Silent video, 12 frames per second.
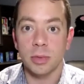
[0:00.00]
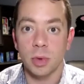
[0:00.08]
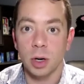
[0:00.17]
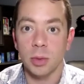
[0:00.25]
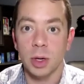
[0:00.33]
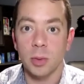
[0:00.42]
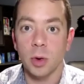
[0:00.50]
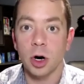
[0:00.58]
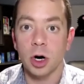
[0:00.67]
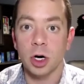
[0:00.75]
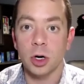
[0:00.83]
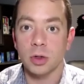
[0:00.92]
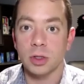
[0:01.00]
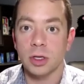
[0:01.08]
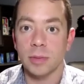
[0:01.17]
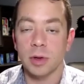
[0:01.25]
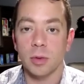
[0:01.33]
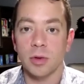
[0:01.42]
where we work, or
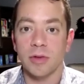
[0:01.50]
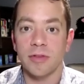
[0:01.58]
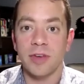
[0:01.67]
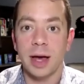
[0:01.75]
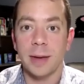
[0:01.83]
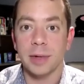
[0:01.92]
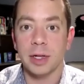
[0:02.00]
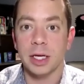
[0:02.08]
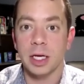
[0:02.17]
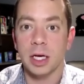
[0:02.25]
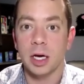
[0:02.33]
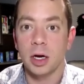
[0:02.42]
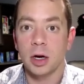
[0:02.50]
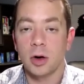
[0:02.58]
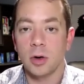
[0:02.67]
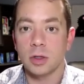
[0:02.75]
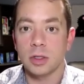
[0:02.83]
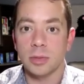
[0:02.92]
something with family,
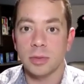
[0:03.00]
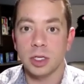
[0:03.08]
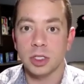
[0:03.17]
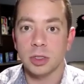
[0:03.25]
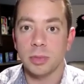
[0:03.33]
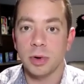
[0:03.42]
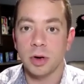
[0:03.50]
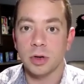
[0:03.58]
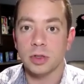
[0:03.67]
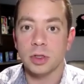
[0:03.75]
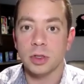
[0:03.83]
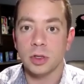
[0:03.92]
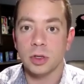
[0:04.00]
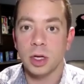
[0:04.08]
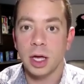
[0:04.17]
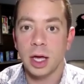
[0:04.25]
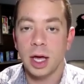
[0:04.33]
or something just personal.